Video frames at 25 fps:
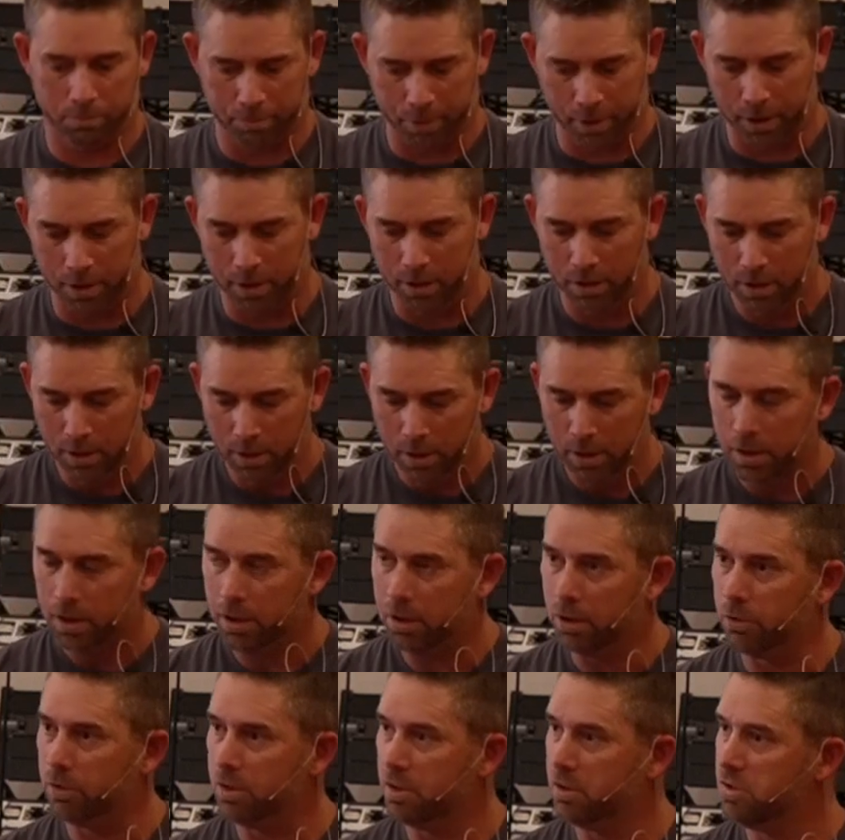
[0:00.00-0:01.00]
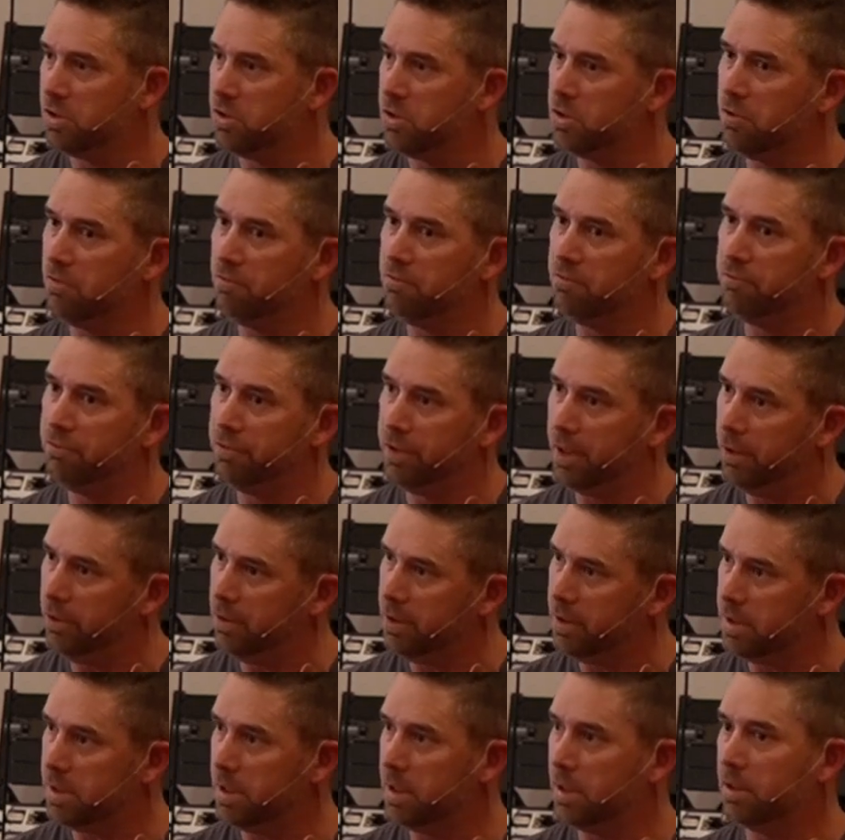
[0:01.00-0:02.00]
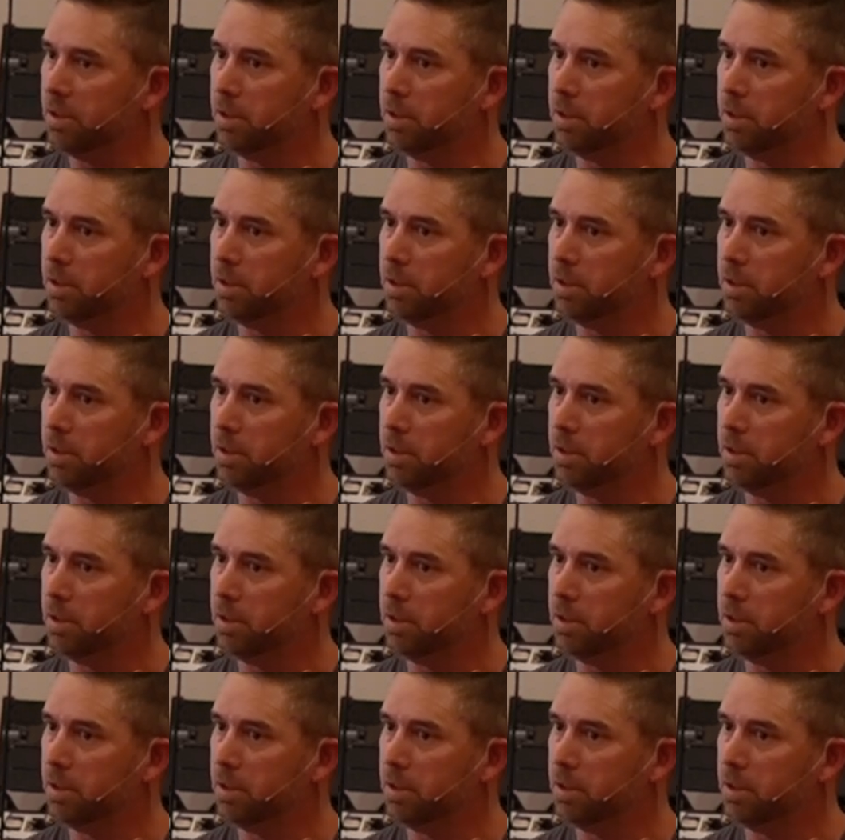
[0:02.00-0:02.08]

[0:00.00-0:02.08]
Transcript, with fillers: But, you know, the severity,